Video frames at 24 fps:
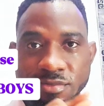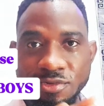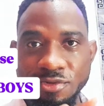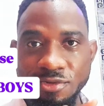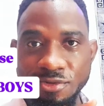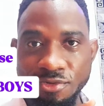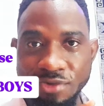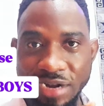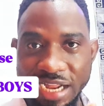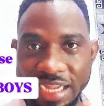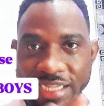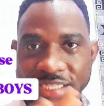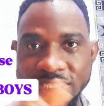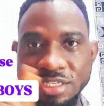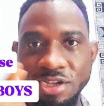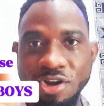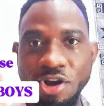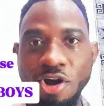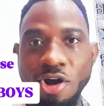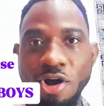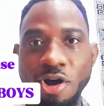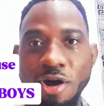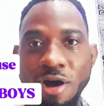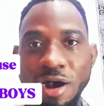right,
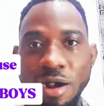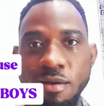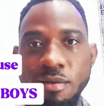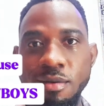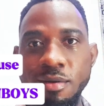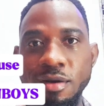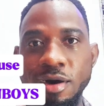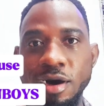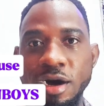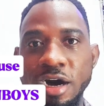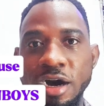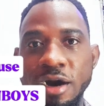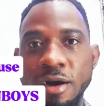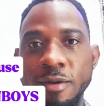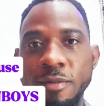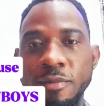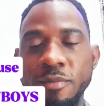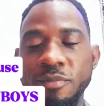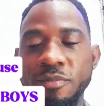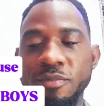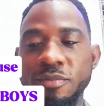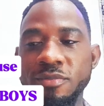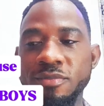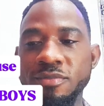
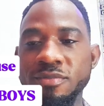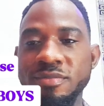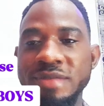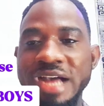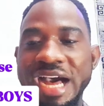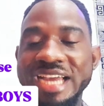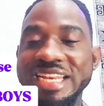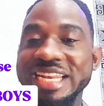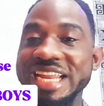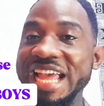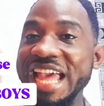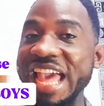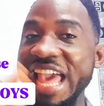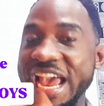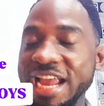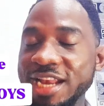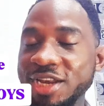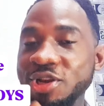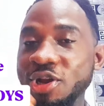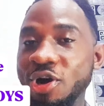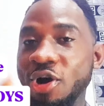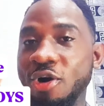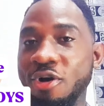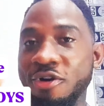at the
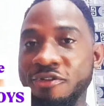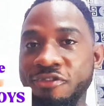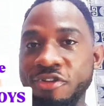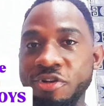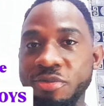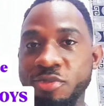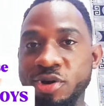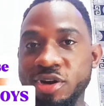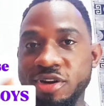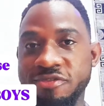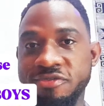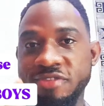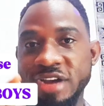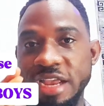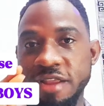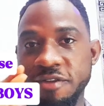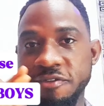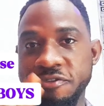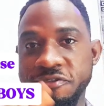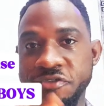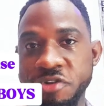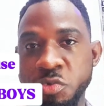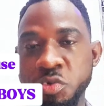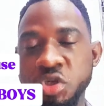end of a modifying
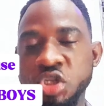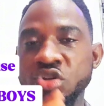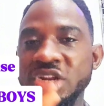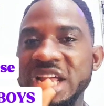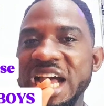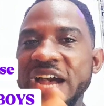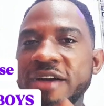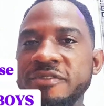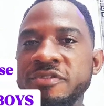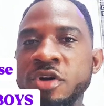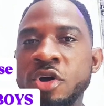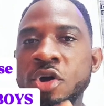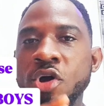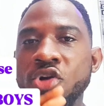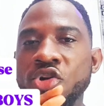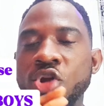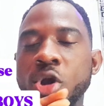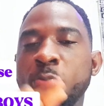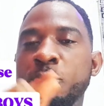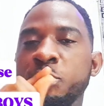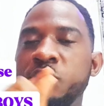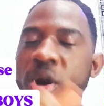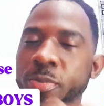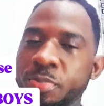phrase, we should have the
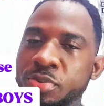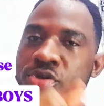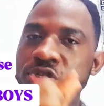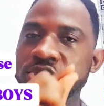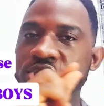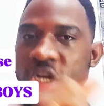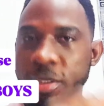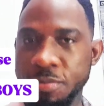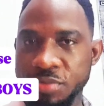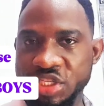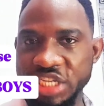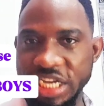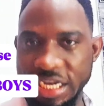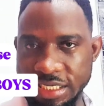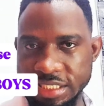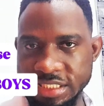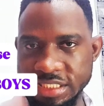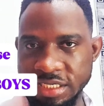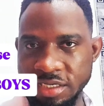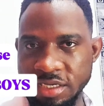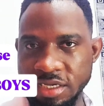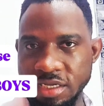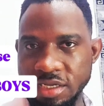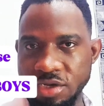proper
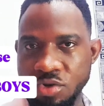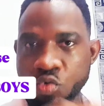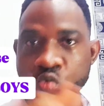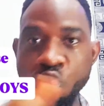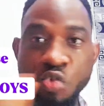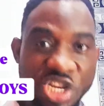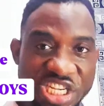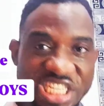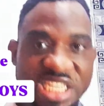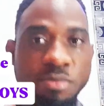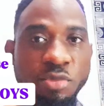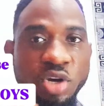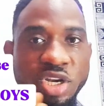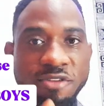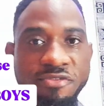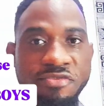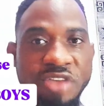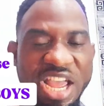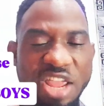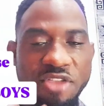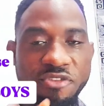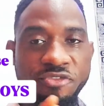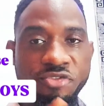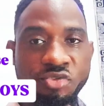subject which the
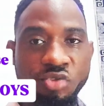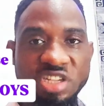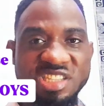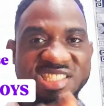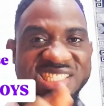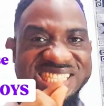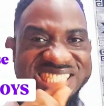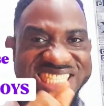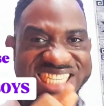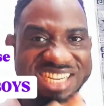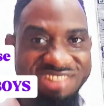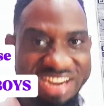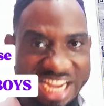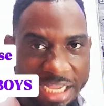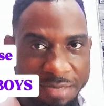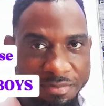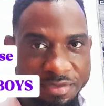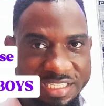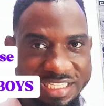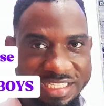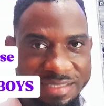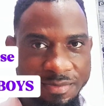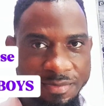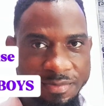modifying phrase
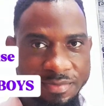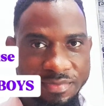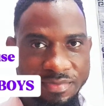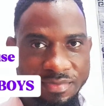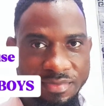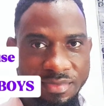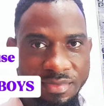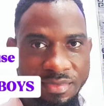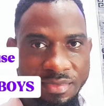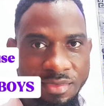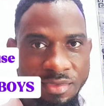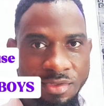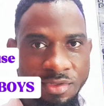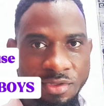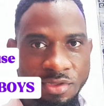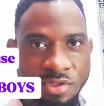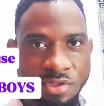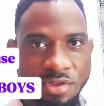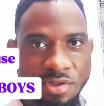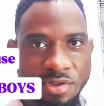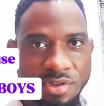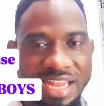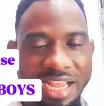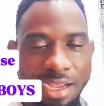describes.
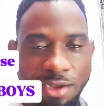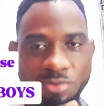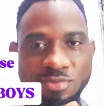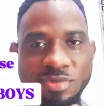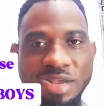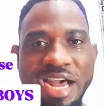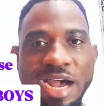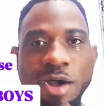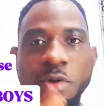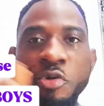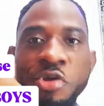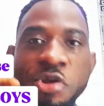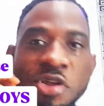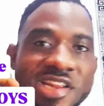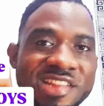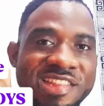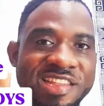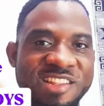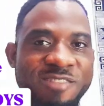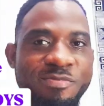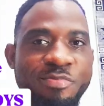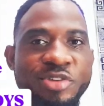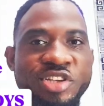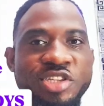Now, I will use this
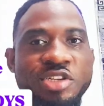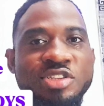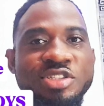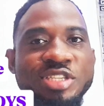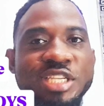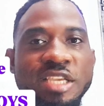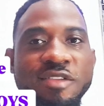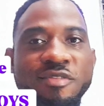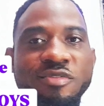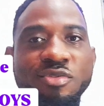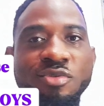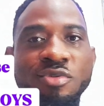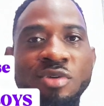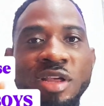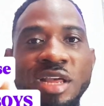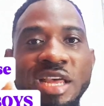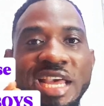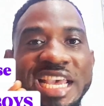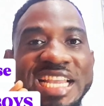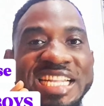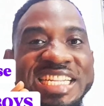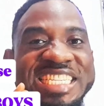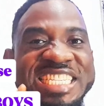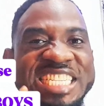expression to give you
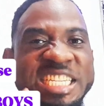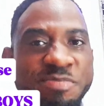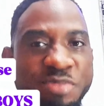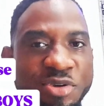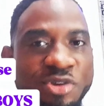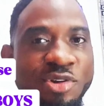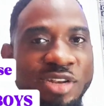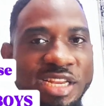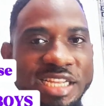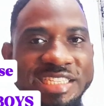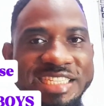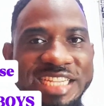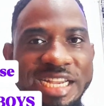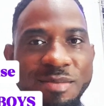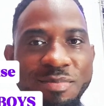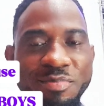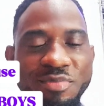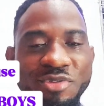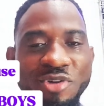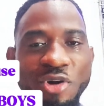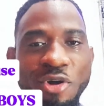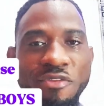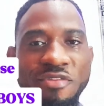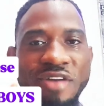a typical
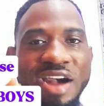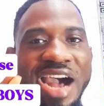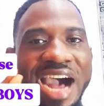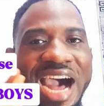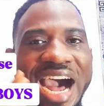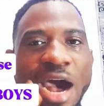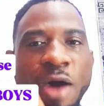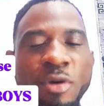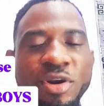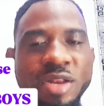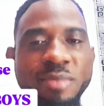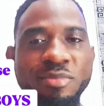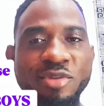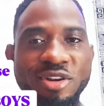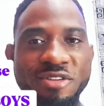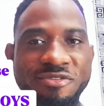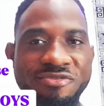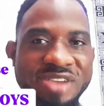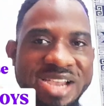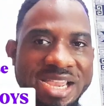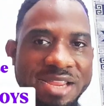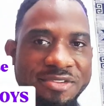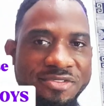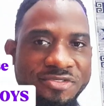example of how the
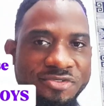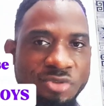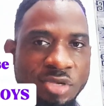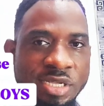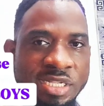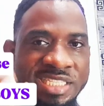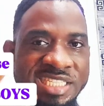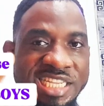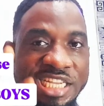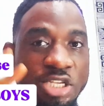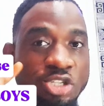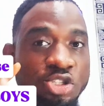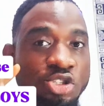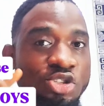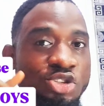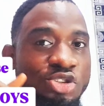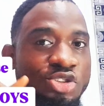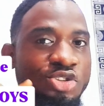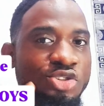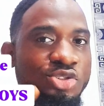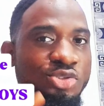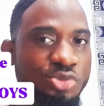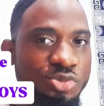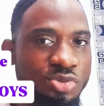modifying phrase is
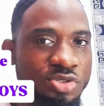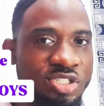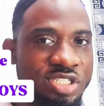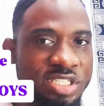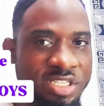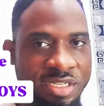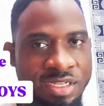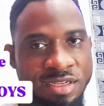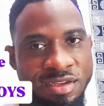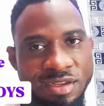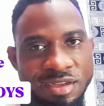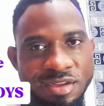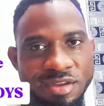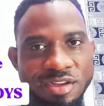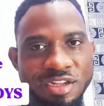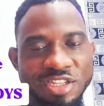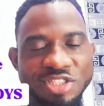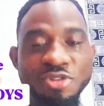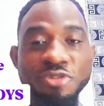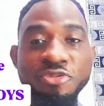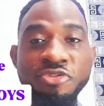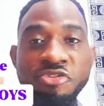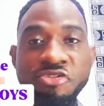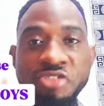used
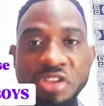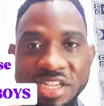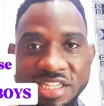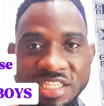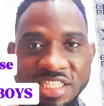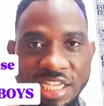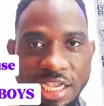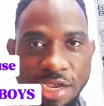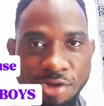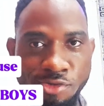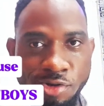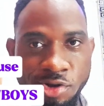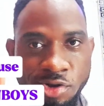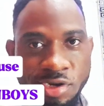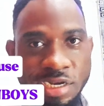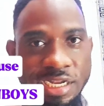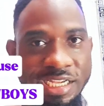to fix a run-on